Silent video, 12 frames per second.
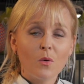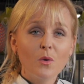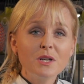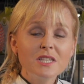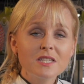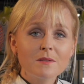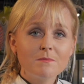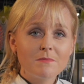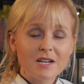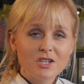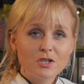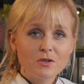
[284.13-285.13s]
oyster
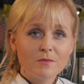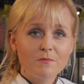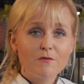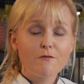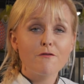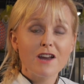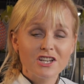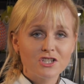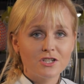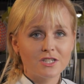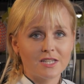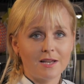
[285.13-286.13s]
mushroom
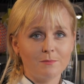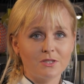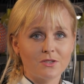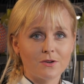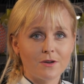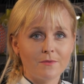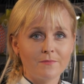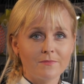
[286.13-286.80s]
freshness comes through.